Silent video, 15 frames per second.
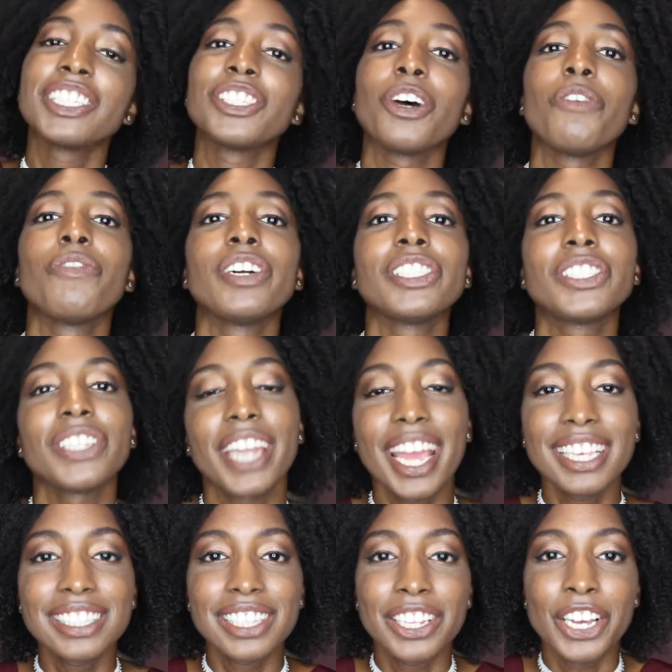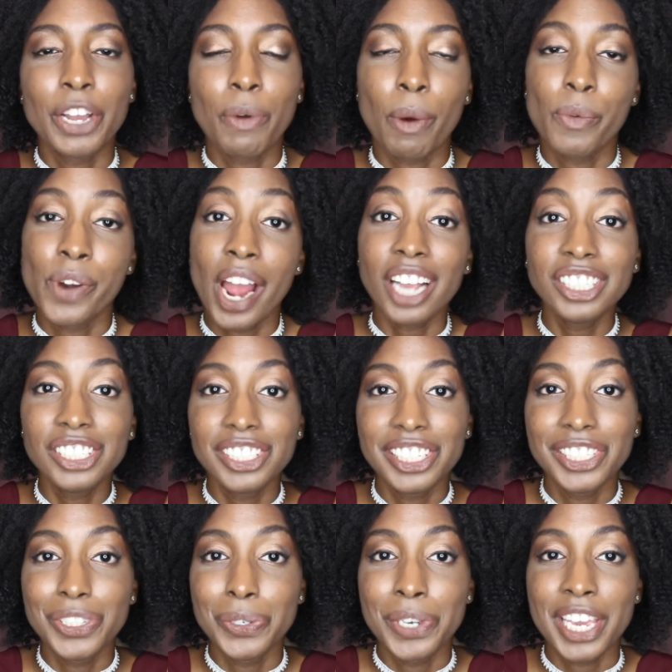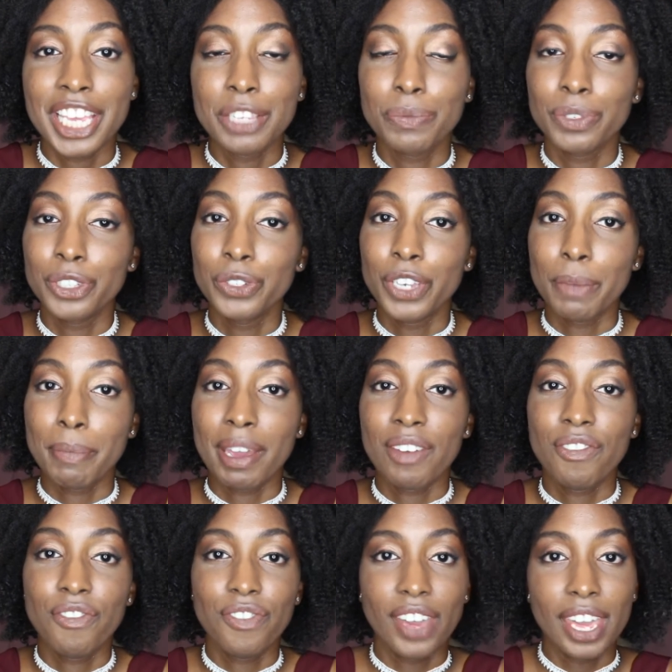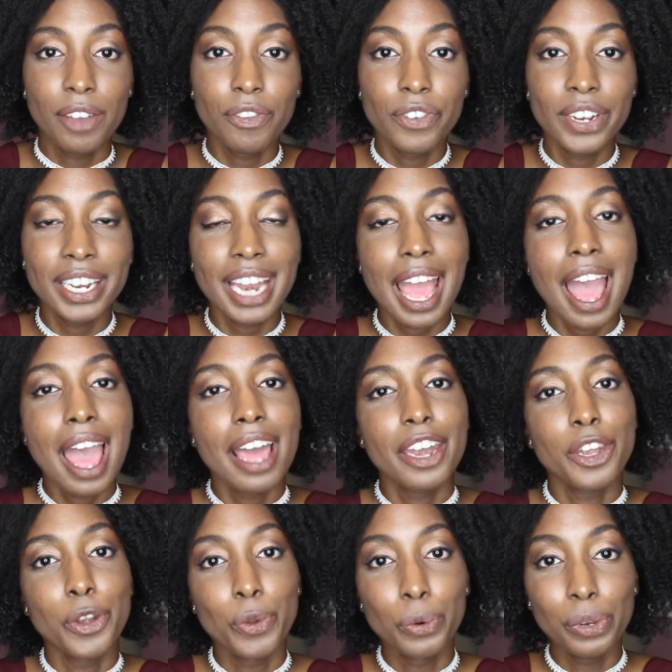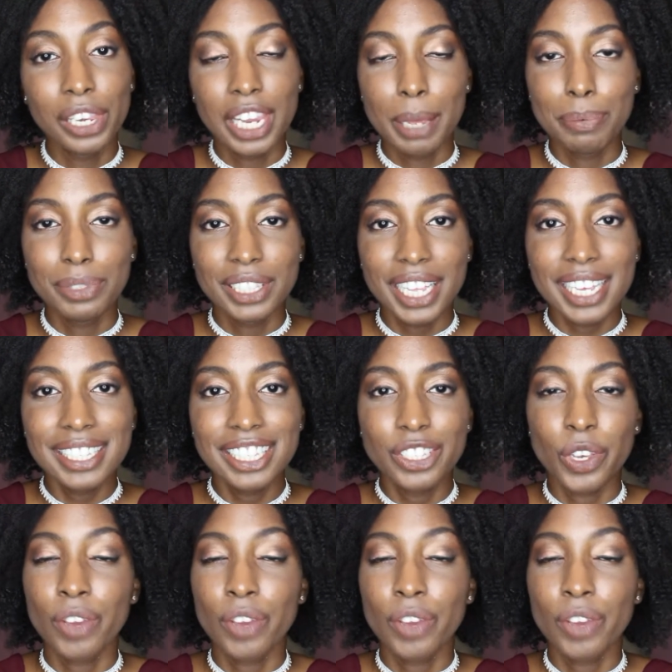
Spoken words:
So for today's look, what we're actually doing is we're doing my favorite nude lipsticks.